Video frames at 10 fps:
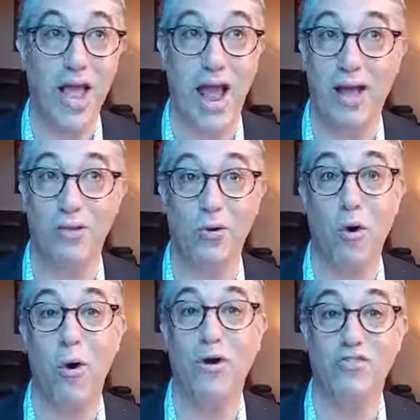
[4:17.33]
and there
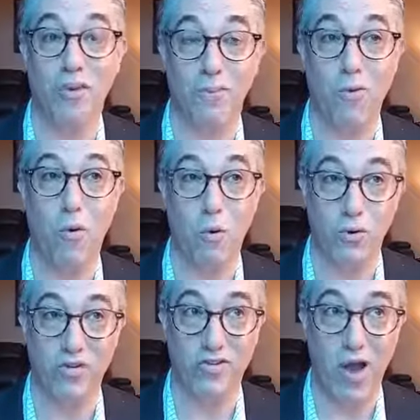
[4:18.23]
are some cool
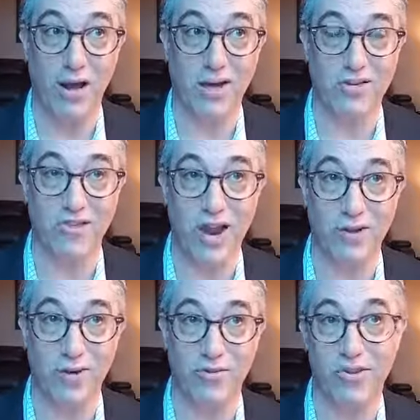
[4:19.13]
design
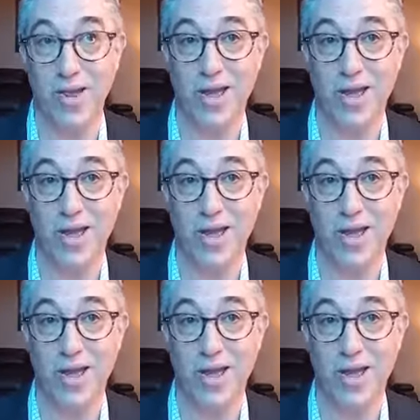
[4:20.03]
containers.